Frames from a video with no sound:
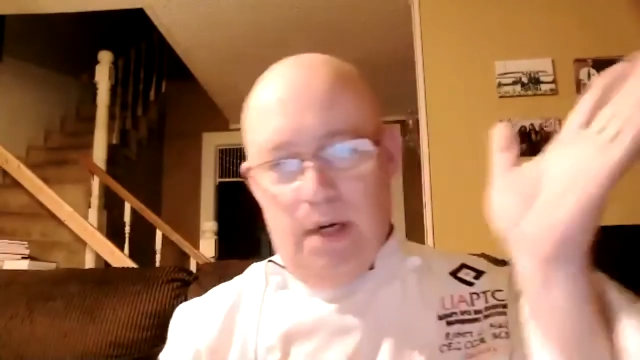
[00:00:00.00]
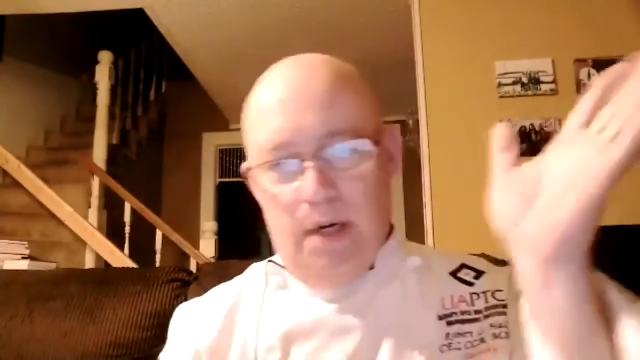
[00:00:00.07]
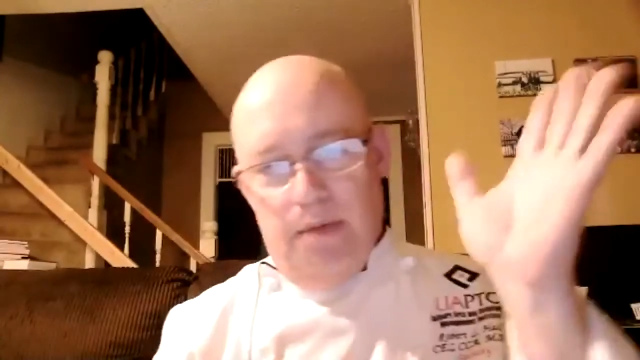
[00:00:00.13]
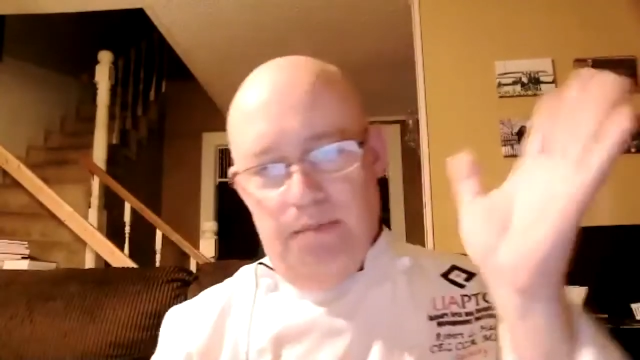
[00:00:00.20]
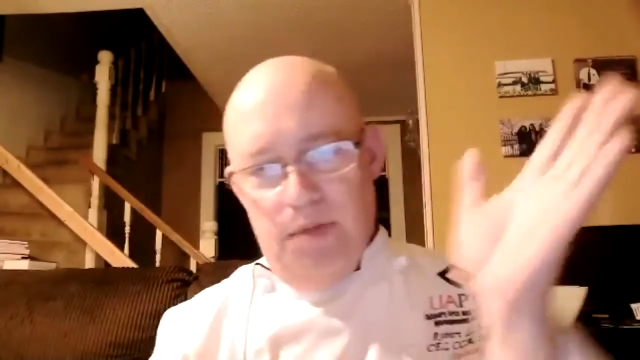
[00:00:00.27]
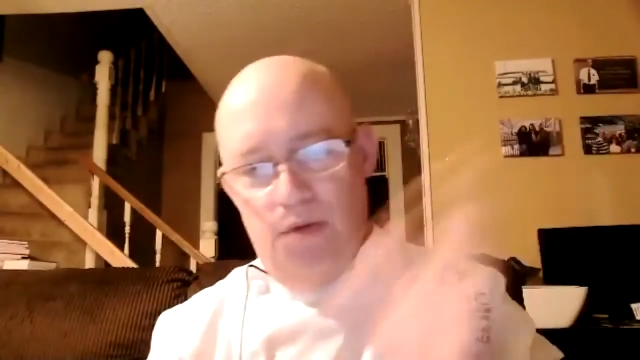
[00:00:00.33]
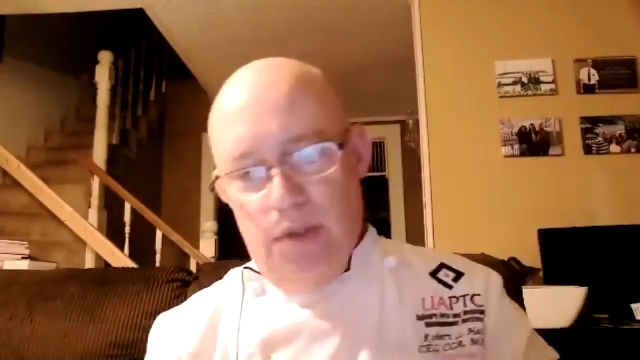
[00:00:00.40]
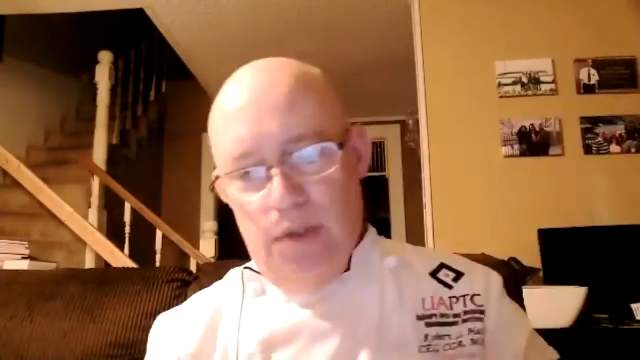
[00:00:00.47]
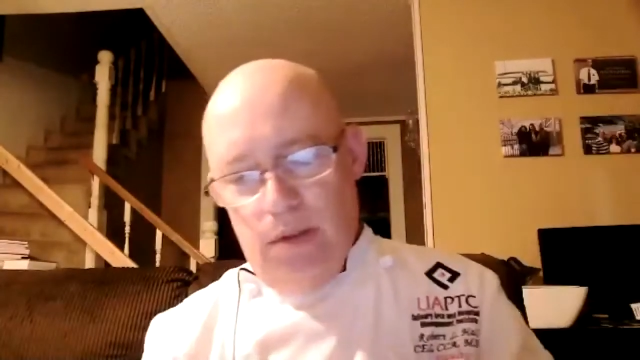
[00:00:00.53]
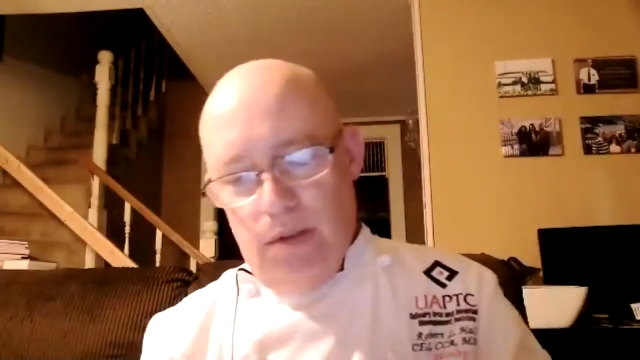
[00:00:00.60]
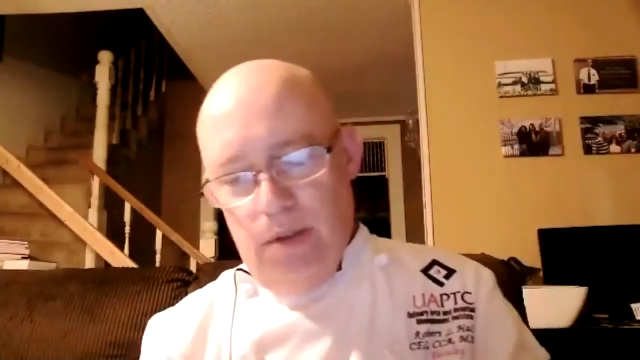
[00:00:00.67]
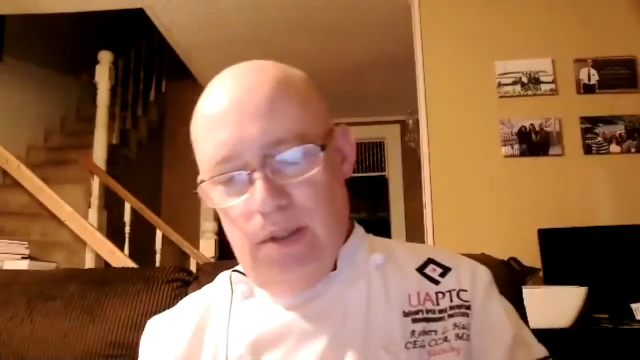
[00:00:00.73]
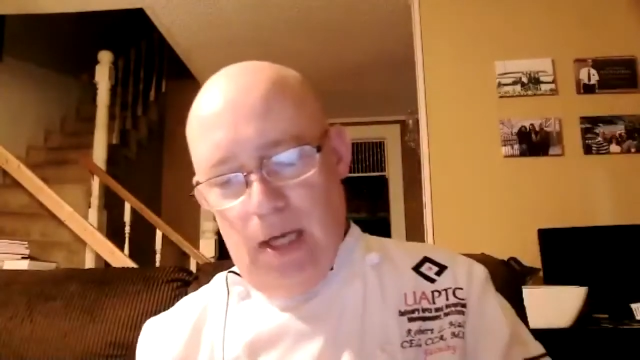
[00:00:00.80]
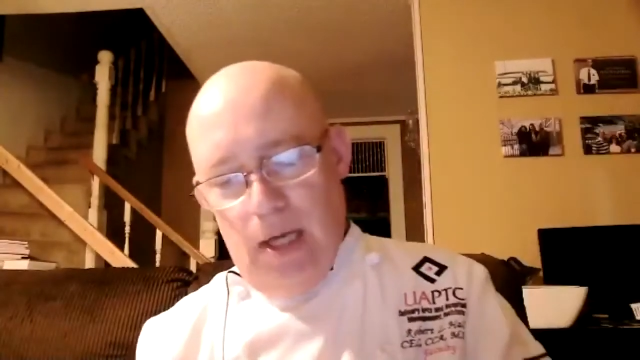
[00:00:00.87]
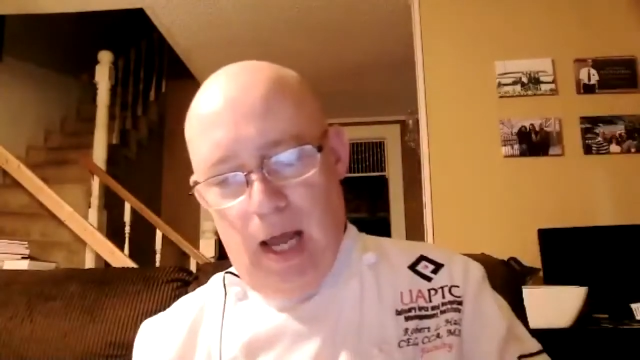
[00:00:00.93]
what I'm
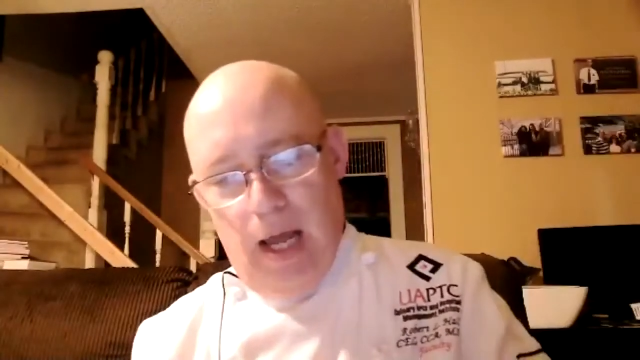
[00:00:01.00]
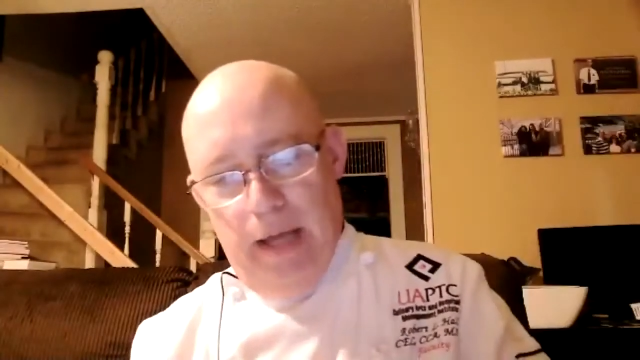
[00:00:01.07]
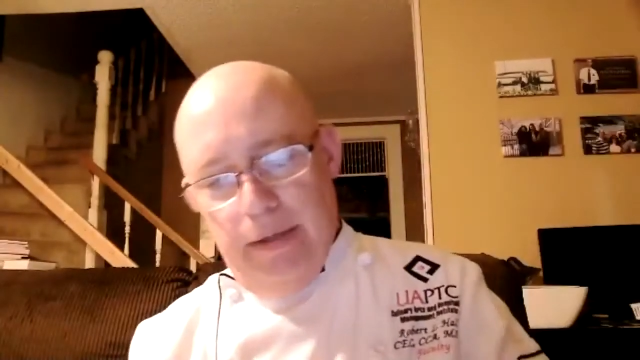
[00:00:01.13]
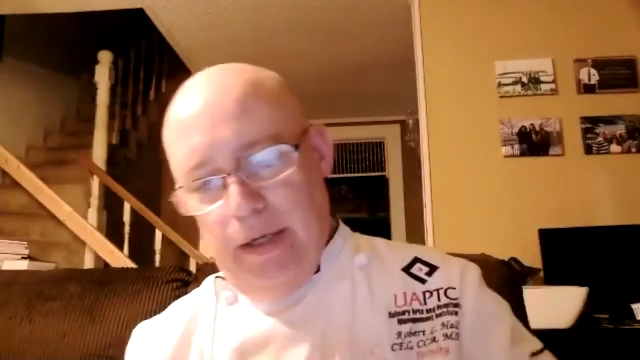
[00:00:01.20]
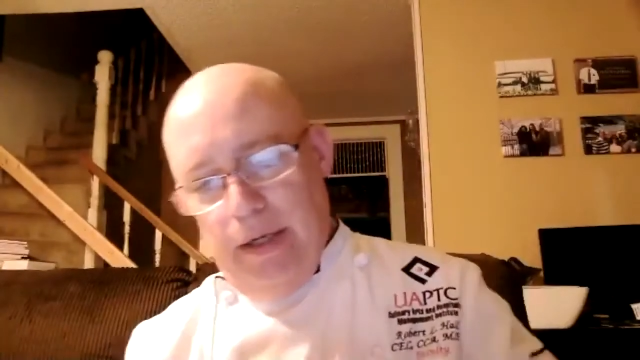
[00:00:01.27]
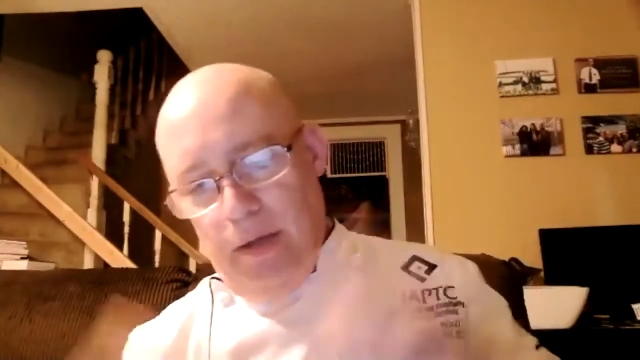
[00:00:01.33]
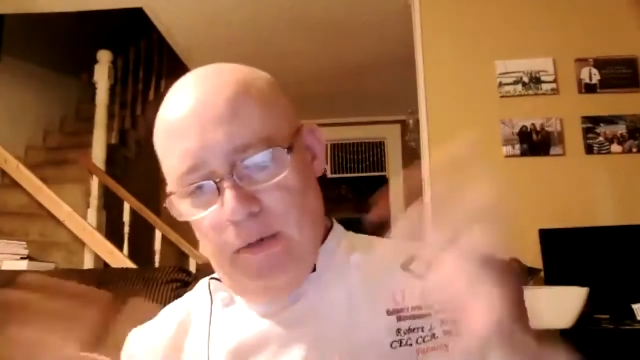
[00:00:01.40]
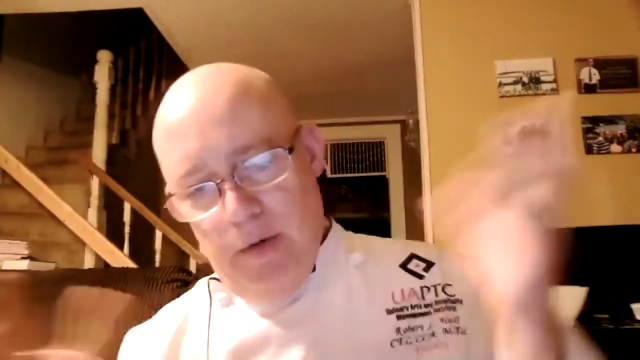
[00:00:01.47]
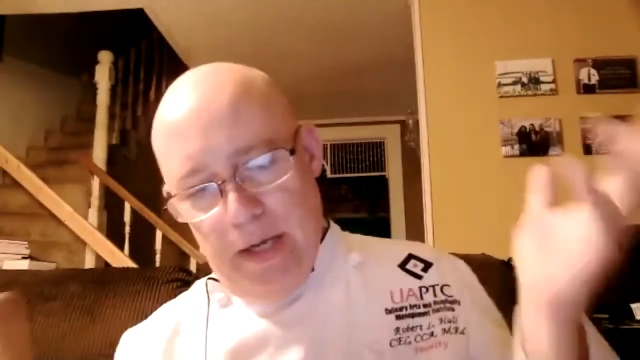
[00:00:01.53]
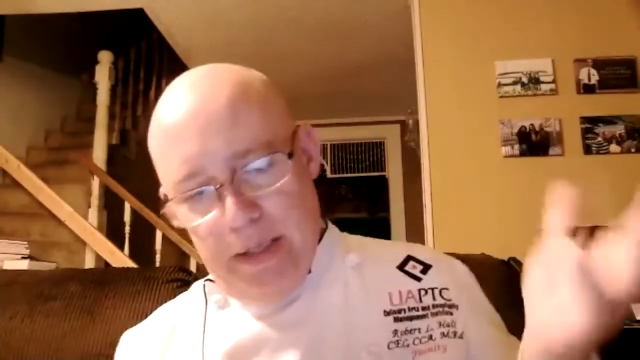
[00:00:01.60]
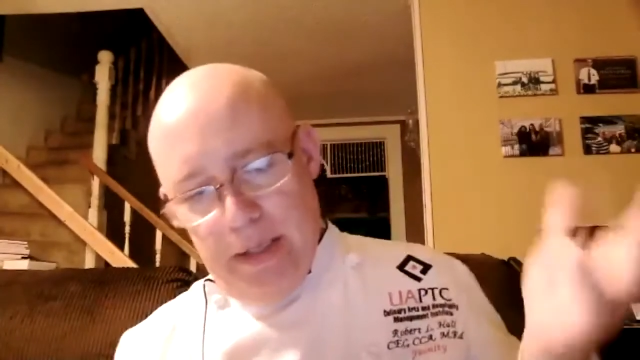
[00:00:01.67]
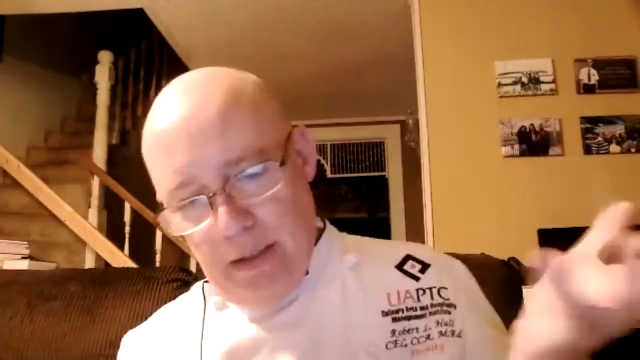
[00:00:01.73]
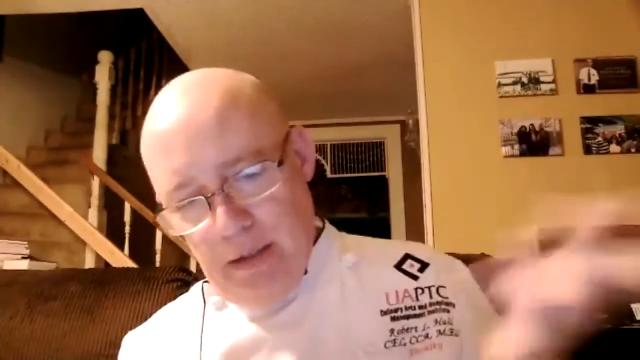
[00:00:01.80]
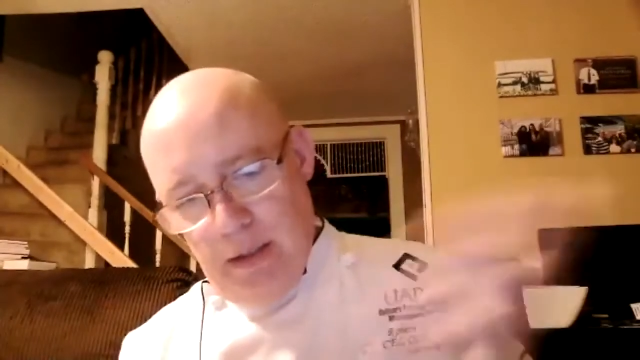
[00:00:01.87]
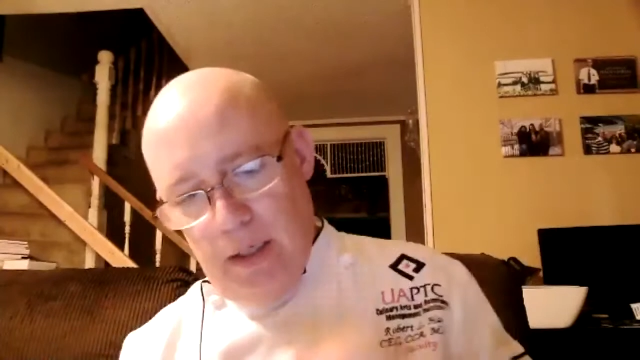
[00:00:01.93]
using tonight
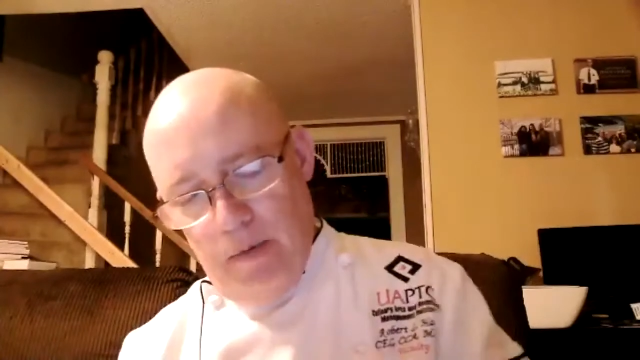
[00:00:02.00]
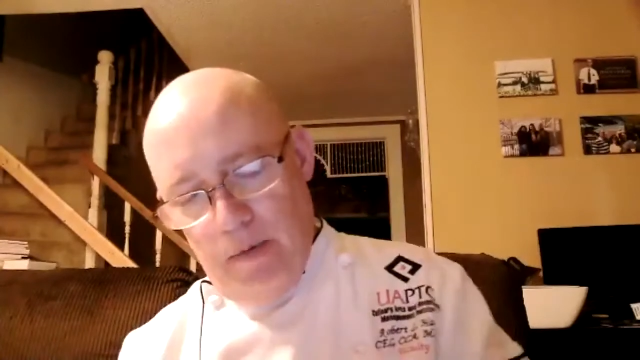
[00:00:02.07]
anyway.